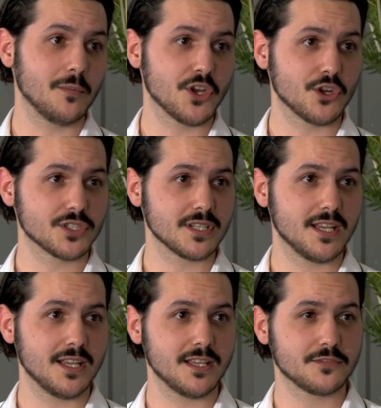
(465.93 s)
because
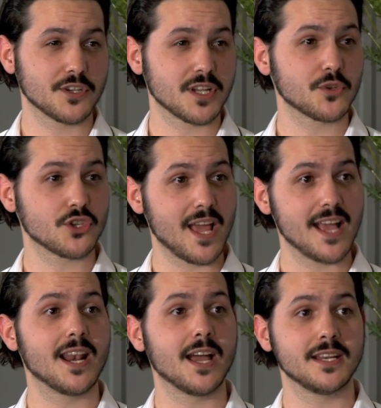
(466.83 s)
as far as I'm concerned,
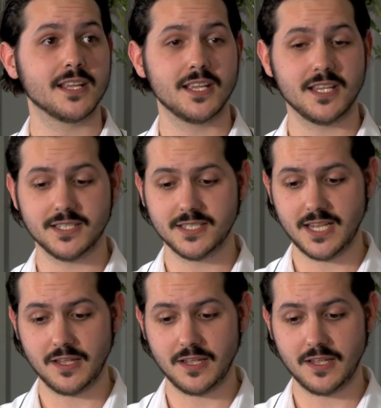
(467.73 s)
headlining is